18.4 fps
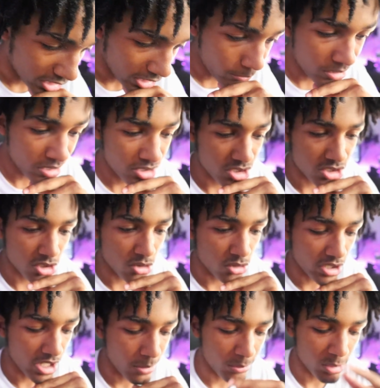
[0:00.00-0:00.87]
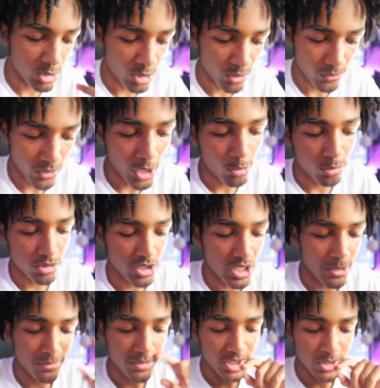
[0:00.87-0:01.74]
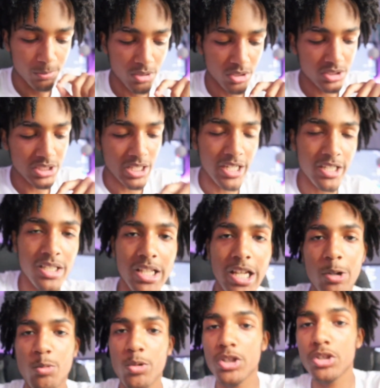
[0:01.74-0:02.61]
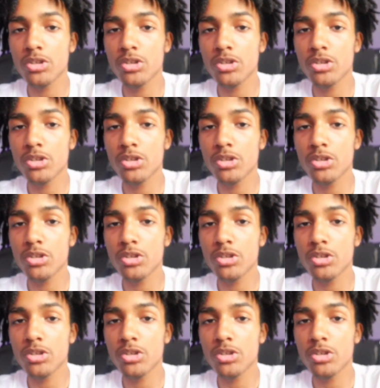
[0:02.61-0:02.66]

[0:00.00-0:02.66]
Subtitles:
let me just know down below if y'all would drop this, bro. It's kind of like one